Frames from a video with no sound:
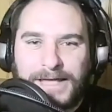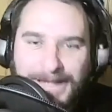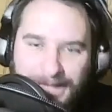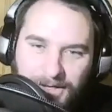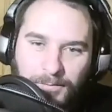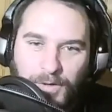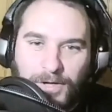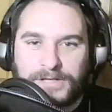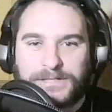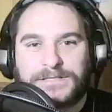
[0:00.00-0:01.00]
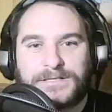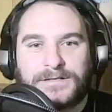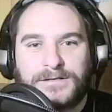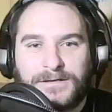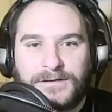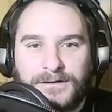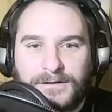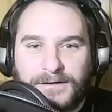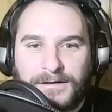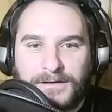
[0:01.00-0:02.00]
in the books.
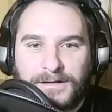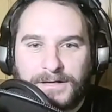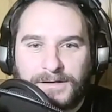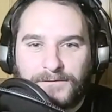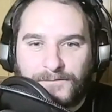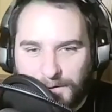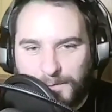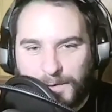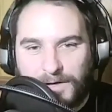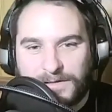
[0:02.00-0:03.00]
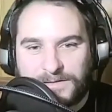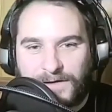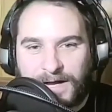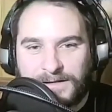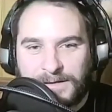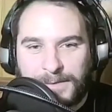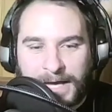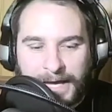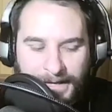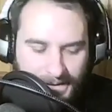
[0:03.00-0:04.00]
Football is finally
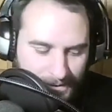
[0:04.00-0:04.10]
back.